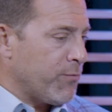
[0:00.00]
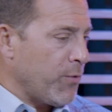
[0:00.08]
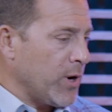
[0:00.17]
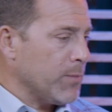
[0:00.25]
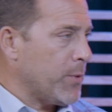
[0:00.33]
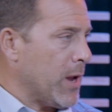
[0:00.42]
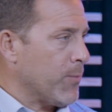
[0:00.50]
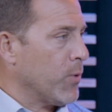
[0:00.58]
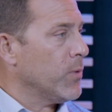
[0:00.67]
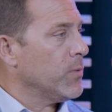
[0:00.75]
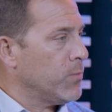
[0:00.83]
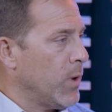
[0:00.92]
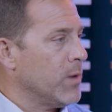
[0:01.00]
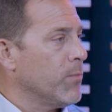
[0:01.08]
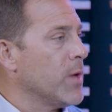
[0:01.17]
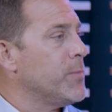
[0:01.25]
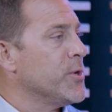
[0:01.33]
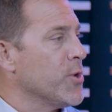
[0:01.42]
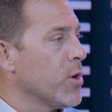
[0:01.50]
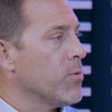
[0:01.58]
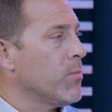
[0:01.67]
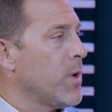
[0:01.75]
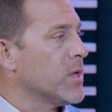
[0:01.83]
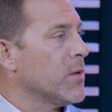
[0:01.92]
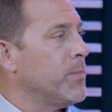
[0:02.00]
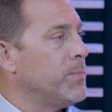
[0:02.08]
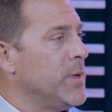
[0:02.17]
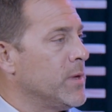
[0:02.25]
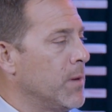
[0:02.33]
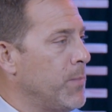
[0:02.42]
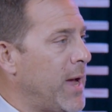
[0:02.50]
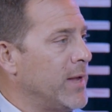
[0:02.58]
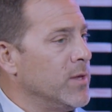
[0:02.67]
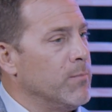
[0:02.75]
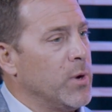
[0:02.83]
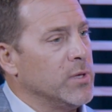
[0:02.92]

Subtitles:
the fronting paper, right, might be Gerber, might be Companion,